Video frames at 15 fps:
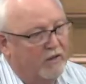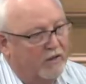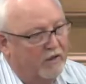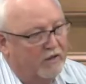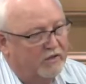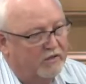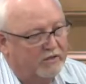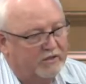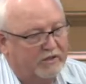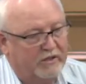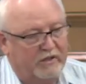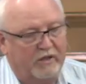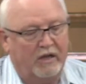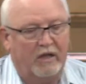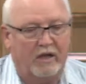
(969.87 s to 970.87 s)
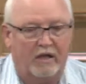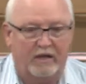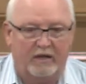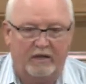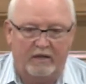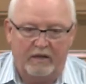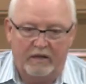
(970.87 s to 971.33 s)
the,
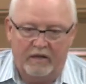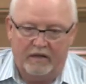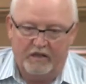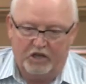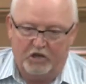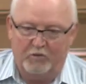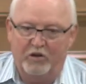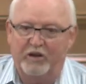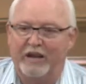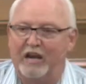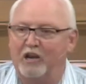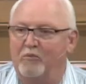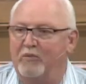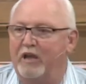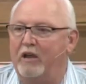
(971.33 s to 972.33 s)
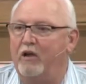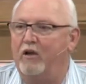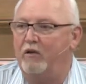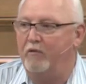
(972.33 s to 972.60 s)
uh, the community got in a big